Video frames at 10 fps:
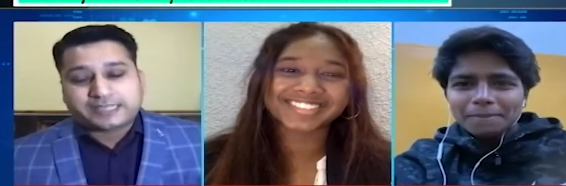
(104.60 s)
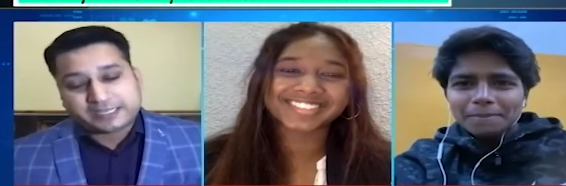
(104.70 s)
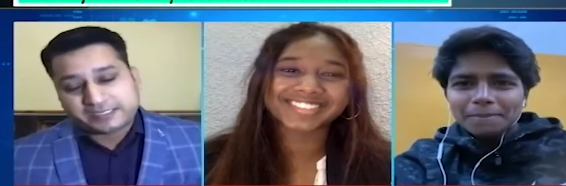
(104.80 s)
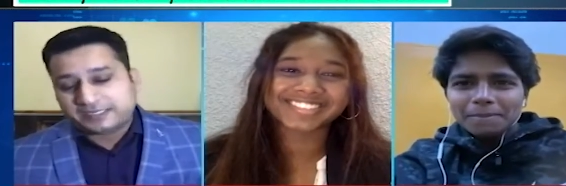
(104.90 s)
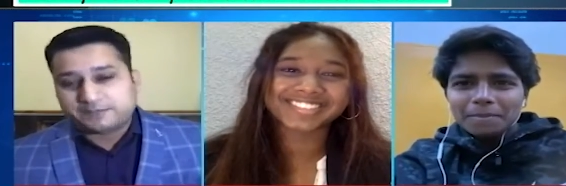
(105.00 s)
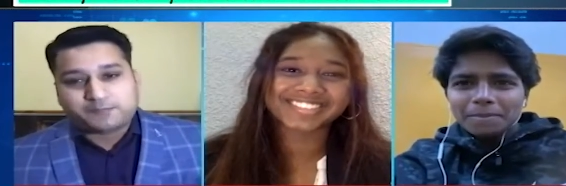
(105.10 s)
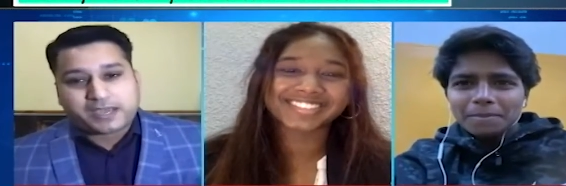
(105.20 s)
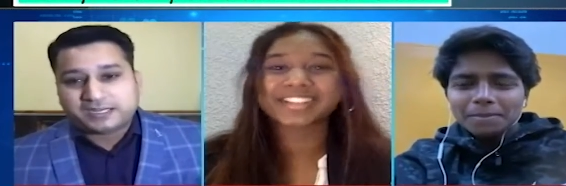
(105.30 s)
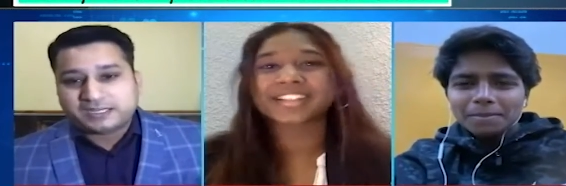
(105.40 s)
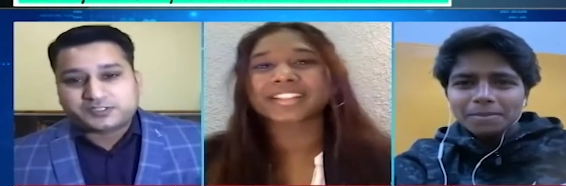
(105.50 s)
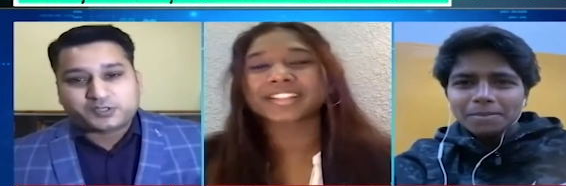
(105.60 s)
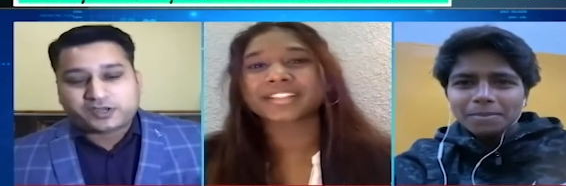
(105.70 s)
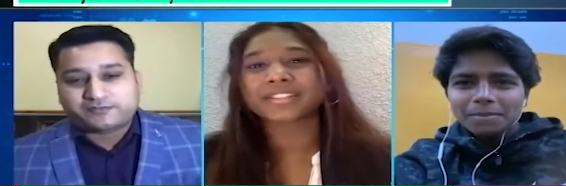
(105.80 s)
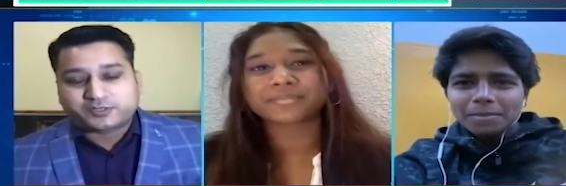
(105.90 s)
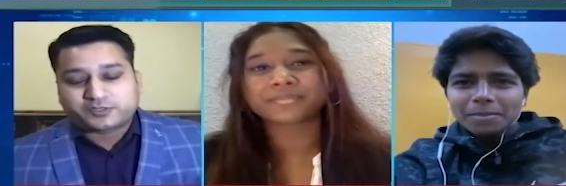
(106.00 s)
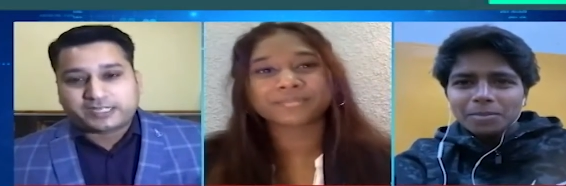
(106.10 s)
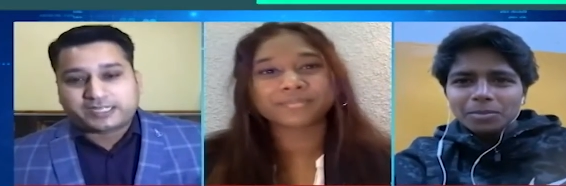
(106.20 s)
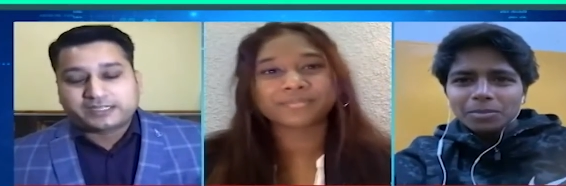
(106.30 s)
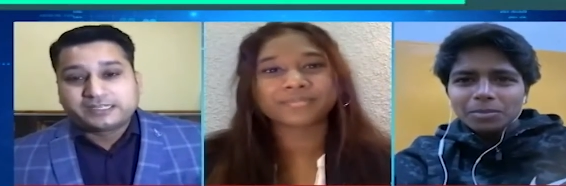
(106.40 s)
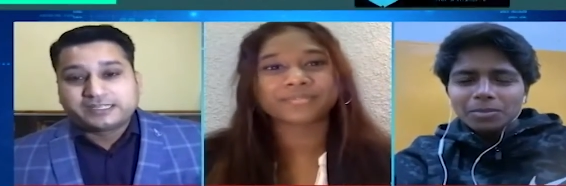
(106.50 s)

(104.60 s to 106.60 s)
Speaker 1: second uh, panelist, sorry, for today.